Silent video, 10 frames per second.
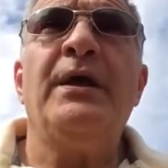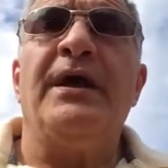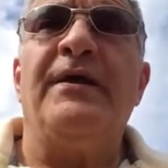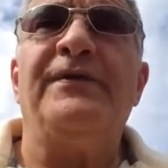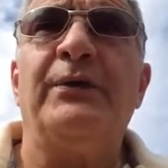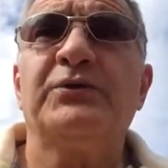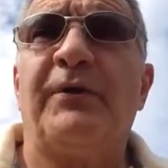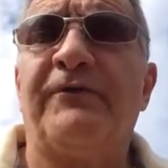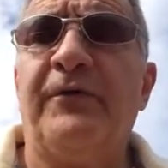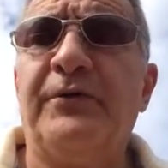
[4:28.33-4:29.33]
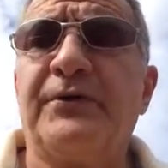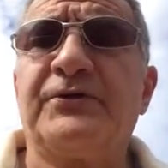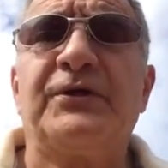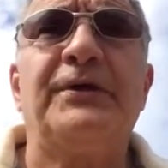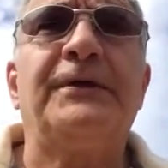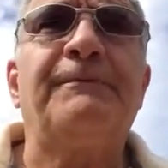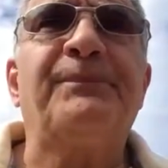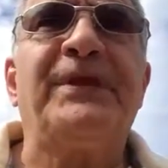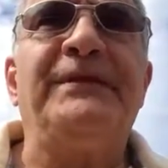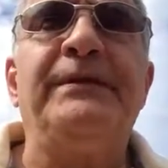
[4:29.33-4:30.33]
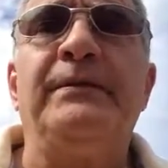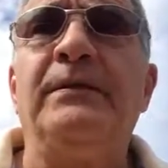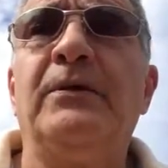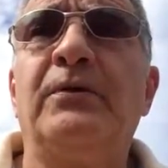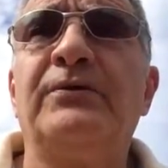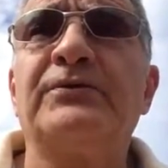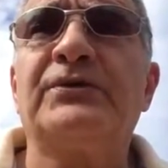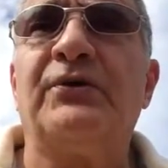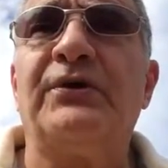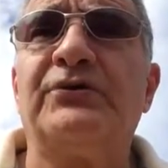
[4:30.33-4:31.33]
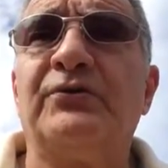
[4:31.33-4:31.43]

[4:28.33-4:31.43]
And that was my focus. I didn't know I was going